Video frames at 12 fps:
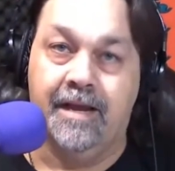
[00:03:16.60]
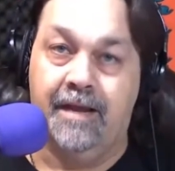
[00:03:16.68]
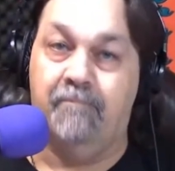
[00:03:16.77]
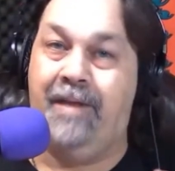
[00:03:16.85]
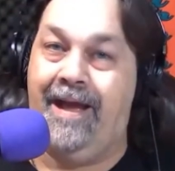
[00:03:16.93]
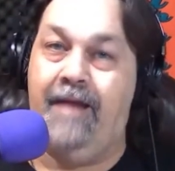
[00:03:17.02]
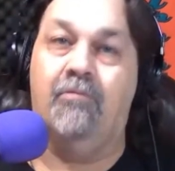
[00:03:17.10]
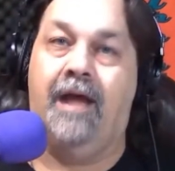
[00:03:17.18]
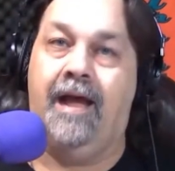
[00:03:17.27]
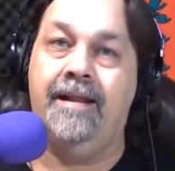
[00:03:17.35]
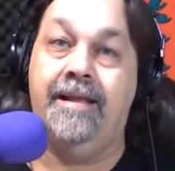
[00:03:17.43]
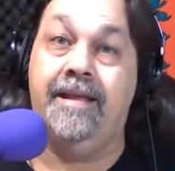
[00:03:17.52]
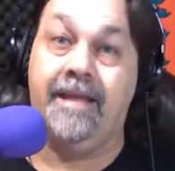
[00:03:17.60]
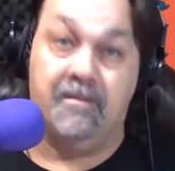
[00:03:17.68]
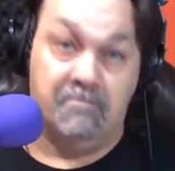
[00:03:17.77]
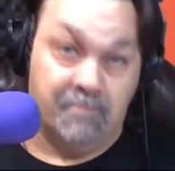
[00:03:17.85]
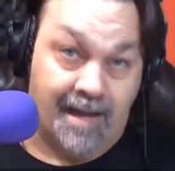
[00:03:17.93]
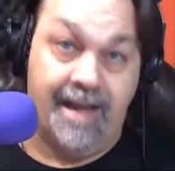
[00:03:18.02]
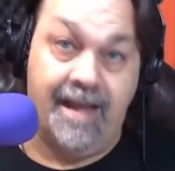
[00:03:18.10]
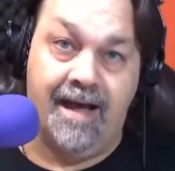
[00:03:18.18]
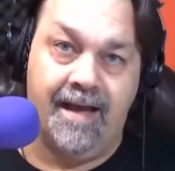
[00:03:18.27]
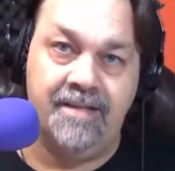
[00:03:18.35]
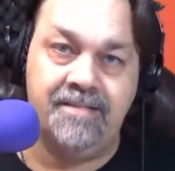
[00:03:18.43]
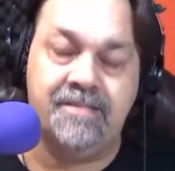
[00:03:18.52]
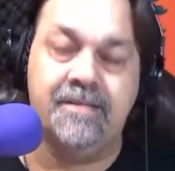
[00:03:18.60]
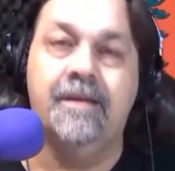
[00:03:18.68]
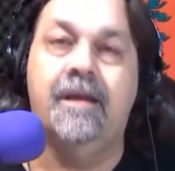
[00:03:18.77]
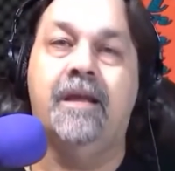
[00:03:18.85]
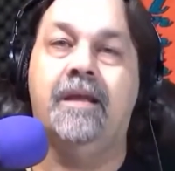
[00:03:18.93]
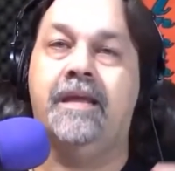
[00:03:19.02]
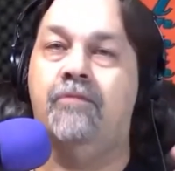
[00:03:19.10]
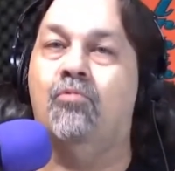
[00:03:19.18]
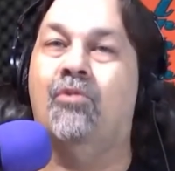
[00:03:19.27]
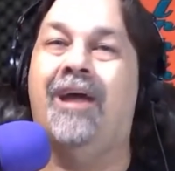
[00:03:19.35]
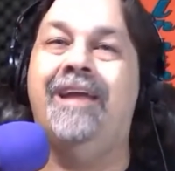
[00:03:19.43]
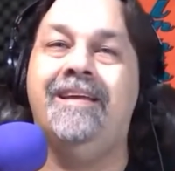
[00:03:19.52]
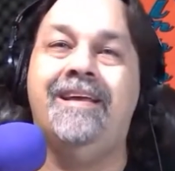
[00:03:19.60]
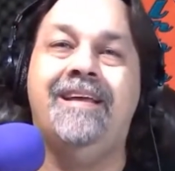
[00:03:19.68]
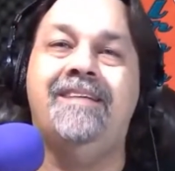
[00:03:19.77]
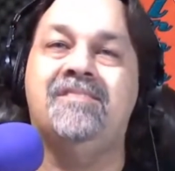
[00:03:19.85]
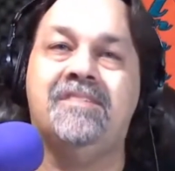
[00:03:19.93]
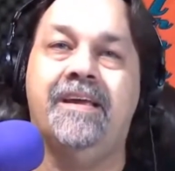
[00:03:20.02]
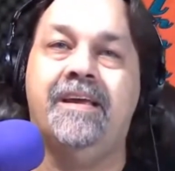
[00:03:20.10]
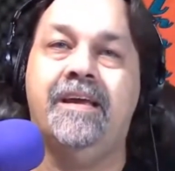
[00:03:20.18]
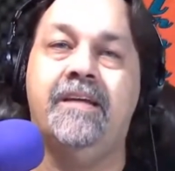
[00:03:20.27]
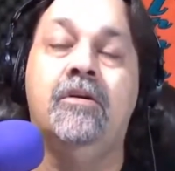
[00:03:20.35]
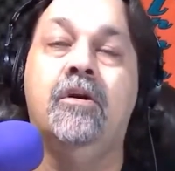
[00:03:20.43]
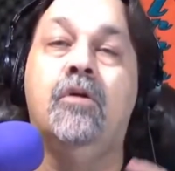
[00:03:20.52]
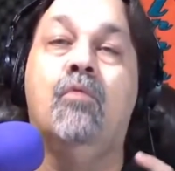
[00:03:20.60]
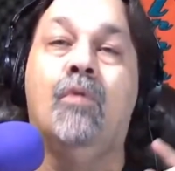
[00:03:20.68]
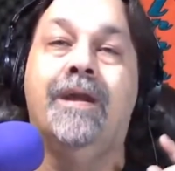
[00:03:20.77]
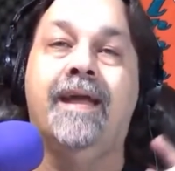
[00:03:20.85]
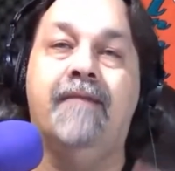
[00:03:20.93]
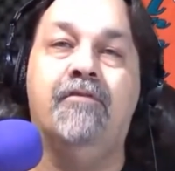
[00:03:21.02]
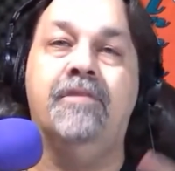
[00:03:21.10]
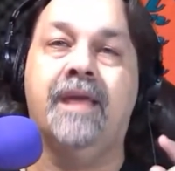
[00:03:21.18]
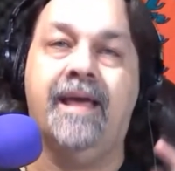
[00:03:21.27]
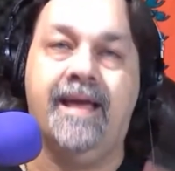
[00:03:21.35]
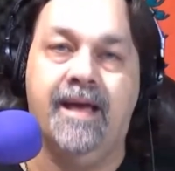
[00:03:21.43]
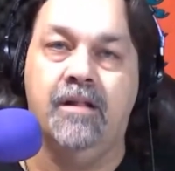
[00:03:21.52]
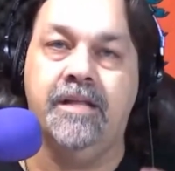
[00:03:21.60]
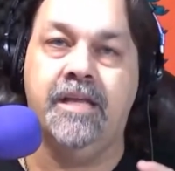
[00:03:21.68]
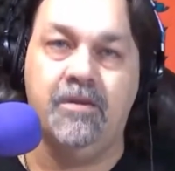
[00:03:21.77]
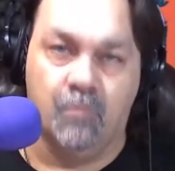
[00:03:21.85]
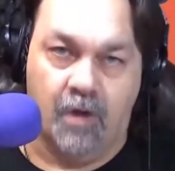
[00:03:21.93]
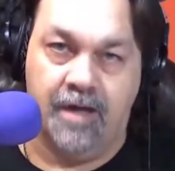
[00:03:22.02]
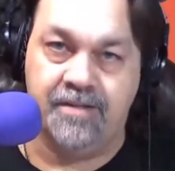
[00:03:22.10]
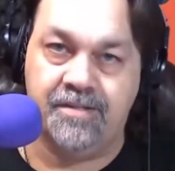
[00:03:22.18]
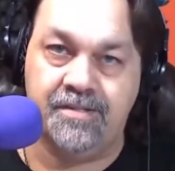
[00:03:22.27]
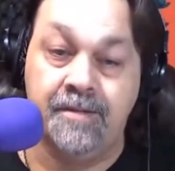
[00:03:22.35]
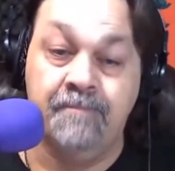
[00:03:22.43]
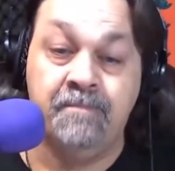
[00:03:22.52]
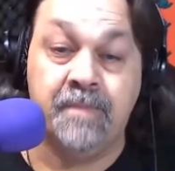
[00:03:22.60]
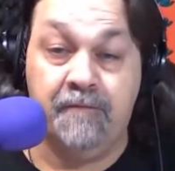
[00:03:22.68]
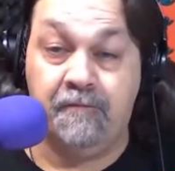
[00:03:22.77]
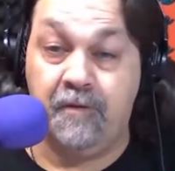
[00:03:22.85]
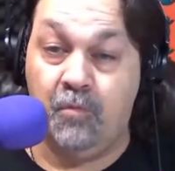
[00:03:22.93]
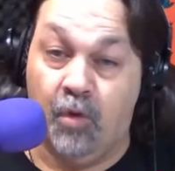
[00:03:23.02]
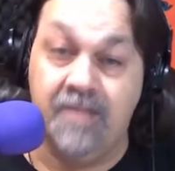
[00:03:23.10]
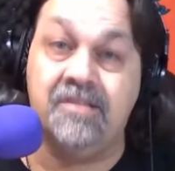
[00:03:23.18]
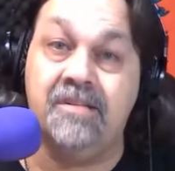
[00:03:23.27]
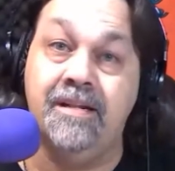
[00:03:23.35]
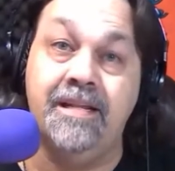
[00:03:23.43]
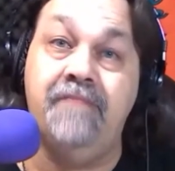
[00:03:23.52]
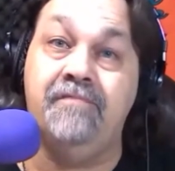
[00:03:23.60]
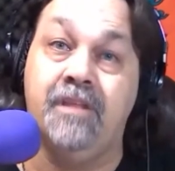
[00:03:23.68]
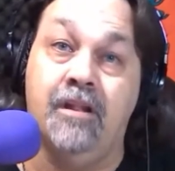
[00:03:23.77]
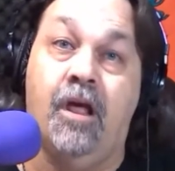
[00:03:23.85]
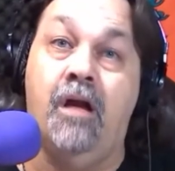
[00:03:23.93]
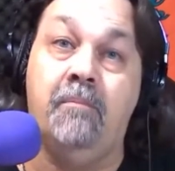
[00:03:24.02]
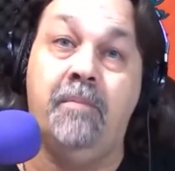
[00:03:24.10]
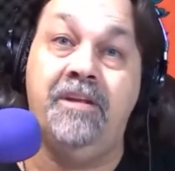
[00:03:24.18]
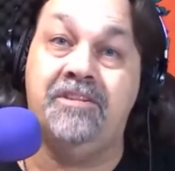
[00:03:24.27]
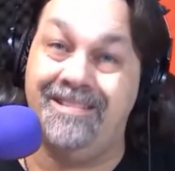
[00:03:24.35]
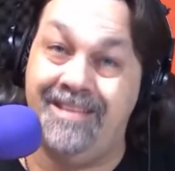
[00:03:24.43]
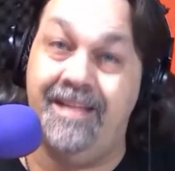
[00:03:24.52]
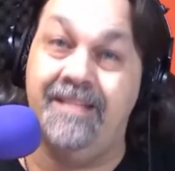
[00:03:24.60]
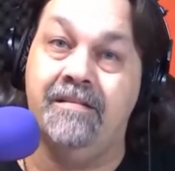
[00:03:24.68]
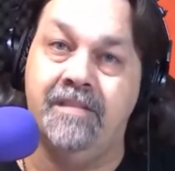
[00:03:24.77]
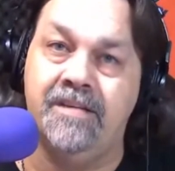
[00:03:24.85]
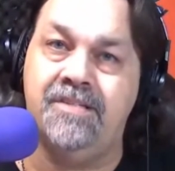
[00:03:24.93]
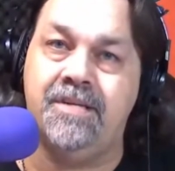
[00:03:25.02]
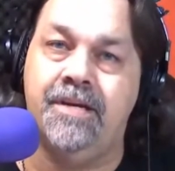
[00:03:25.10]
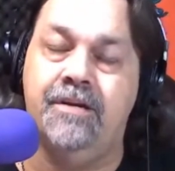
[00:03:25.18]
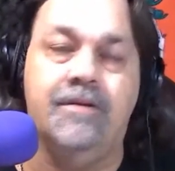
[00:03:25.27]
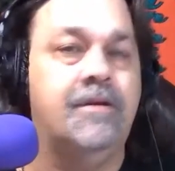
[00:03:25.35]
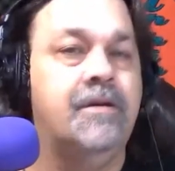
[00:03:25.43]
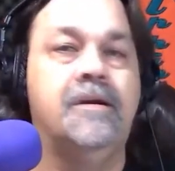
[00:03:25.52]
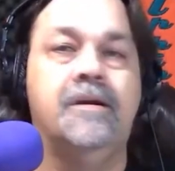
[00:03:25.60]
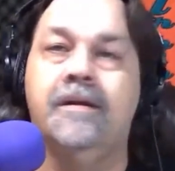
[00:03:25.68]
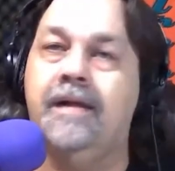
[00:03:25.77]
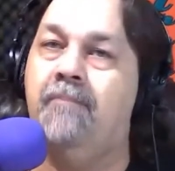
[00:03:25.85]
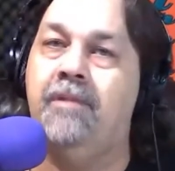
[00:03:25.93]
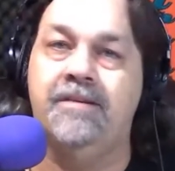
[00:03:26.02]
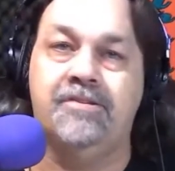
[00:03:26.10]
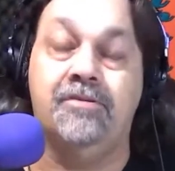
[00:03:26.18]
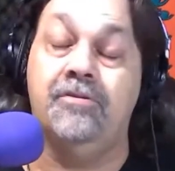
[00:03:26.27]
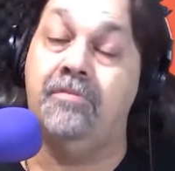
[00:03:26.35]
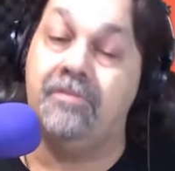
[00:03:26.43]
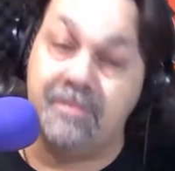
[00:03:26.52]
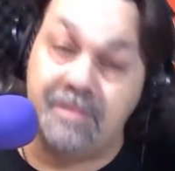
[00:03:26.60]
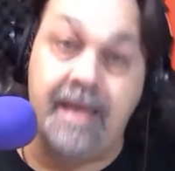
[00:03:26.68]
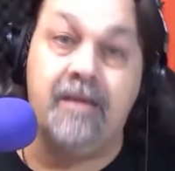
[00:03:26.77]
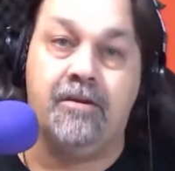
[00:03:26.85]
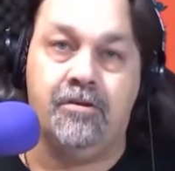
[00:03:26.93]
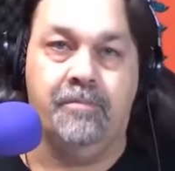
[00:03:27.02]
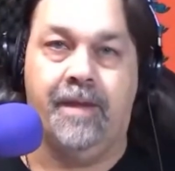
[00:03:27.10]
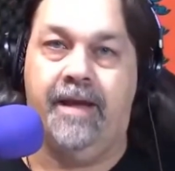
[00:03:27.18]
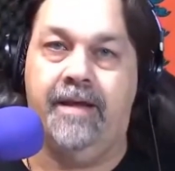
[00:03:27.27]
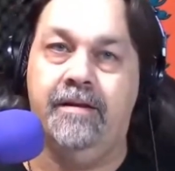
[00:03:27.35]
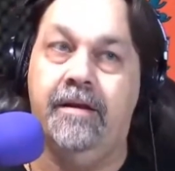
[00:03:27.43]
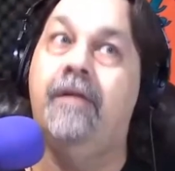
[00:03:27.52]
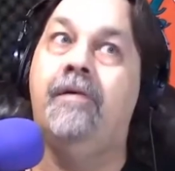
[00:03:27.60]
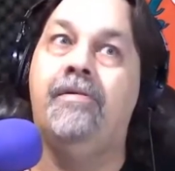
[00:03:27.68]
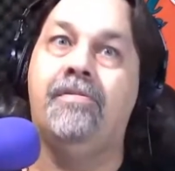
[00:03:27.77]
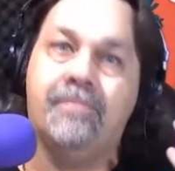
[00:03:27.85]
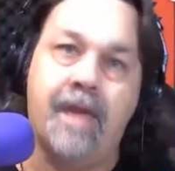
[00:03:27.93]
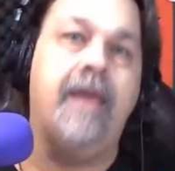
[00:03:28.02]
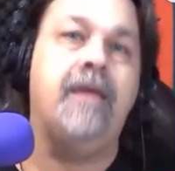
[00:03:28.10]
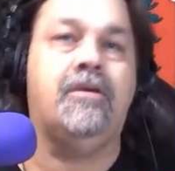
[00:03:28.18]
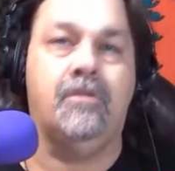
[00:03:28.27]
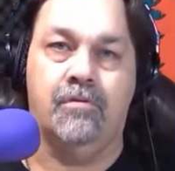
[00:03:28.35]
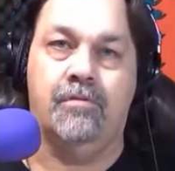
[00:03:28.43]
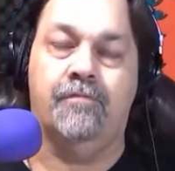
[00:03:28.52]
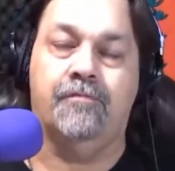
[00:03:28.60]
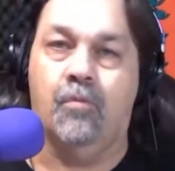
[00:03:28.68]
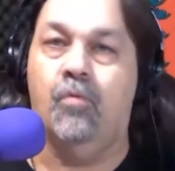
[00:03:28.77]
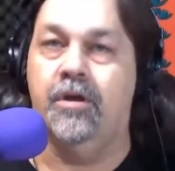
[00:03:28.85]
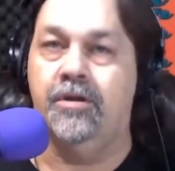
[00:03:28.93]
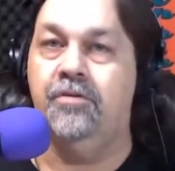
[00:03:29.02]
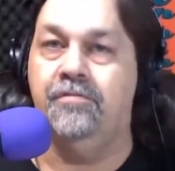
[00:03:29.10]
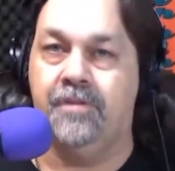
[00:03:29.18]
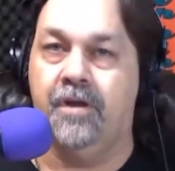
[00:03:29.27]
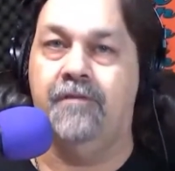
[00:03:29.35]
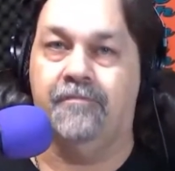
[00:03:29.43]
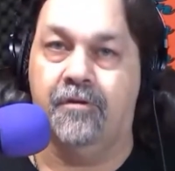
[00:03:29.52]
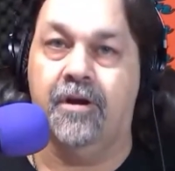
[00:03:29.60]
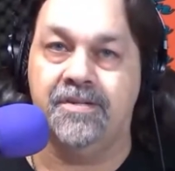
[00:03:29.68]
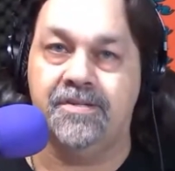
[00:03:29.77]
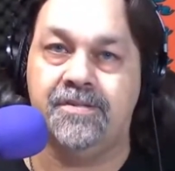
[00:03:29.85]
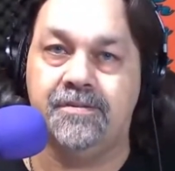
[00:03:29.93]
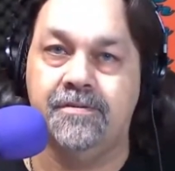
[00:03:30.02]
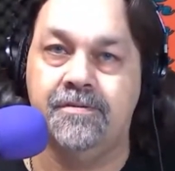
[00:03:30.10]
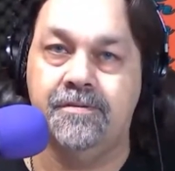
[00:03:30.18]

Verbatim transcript: And Pat Riley, in my eyes, can write his ticket whenever the hell he wants. If he wants to leave to Long Beach at the end of this year, God bless you, dude. Thank you, man. Thank you for what you've done for us.